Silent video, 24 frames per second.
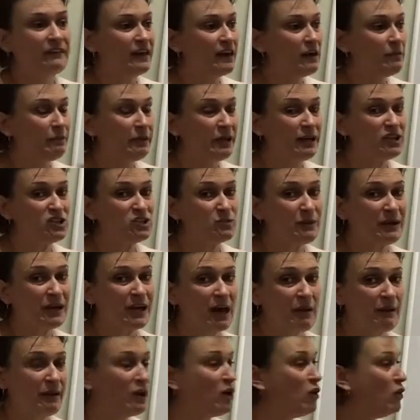they appear to be
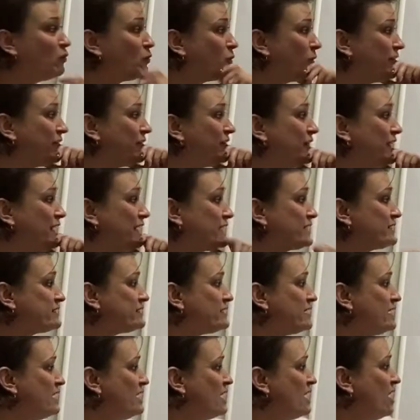going on with
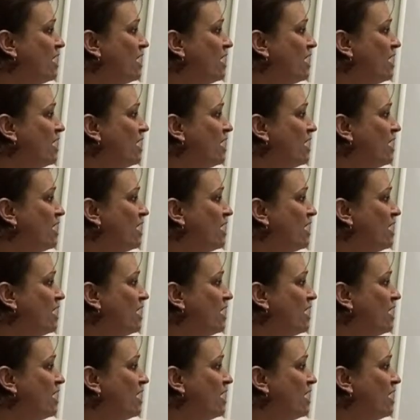things.